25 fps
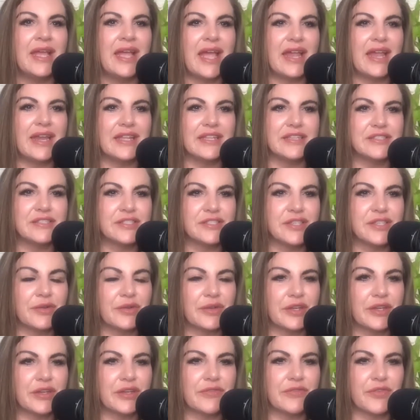and it's so
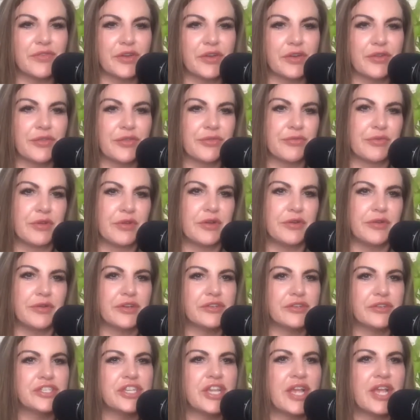good for your throat,
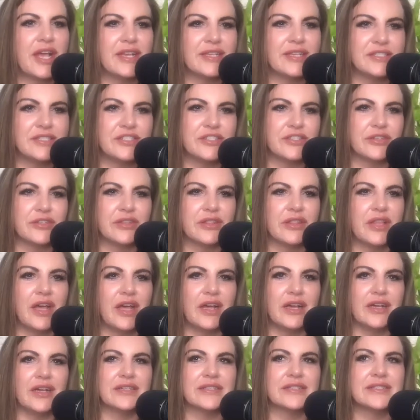your chest, your
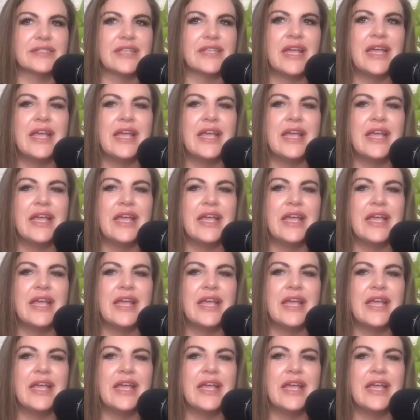lungs.